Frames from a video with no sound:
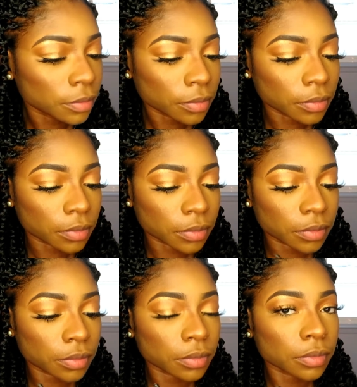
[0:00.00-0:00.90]

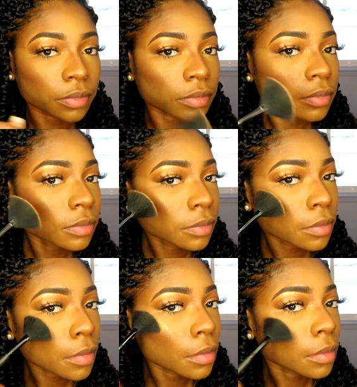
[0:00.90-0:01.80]

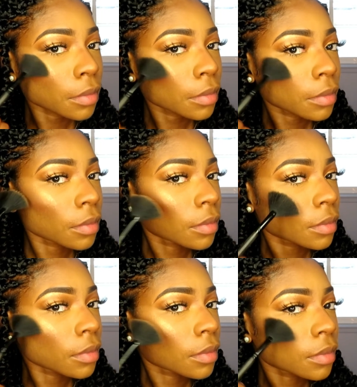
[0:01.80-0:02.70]

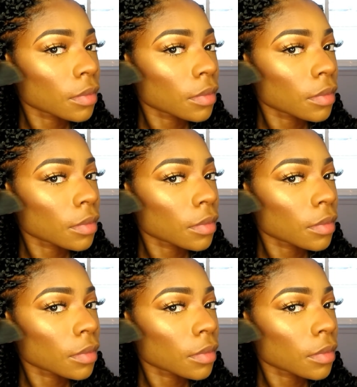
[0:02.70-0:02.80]
(silence)